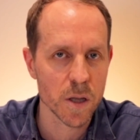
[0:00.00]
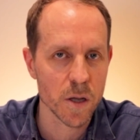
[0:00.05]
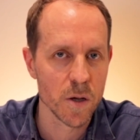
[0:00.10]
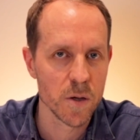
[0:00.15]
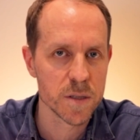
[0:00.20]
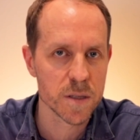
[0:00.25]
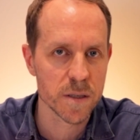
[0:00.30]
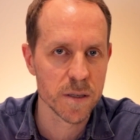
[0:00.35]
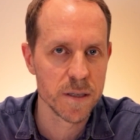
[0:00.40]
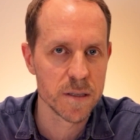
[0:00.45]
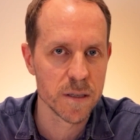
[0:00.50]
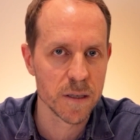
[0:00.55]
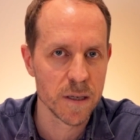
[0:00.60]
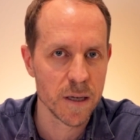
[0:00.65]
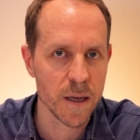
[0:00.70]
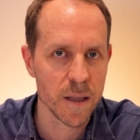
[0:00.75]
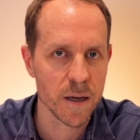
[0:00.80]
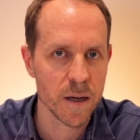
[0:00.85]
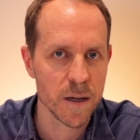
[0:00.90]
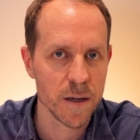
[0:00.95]
closely
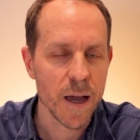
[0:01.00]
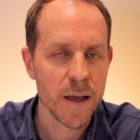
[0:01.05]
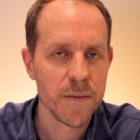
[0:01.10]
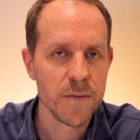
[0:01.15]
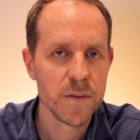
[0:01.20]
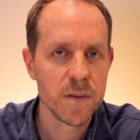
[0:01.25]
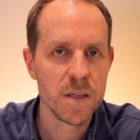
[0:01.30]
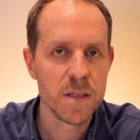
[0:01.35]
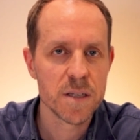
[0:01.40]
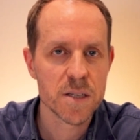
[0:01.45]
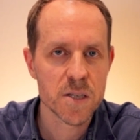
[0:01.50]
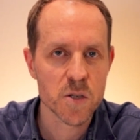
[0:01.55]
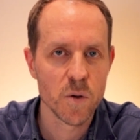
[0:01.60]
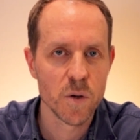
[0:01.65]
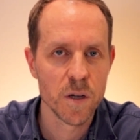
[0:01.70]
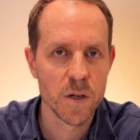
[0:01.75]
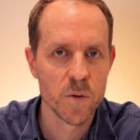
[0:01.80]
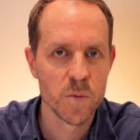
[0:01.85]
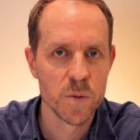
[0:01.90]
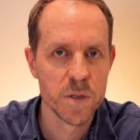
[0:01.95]
together, and the
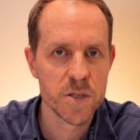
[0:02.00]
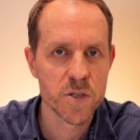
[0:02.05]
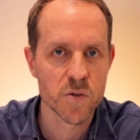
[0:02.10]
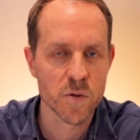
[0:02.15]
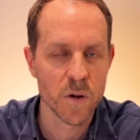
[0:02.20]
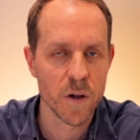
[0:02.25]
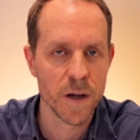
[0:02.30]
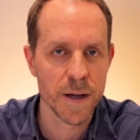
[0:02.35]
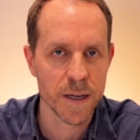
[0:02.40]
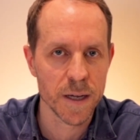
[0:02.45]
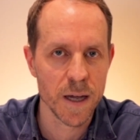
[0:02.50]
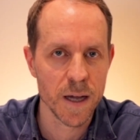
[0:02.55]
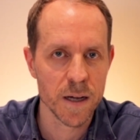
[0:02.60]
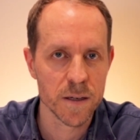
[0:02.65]
soil was drying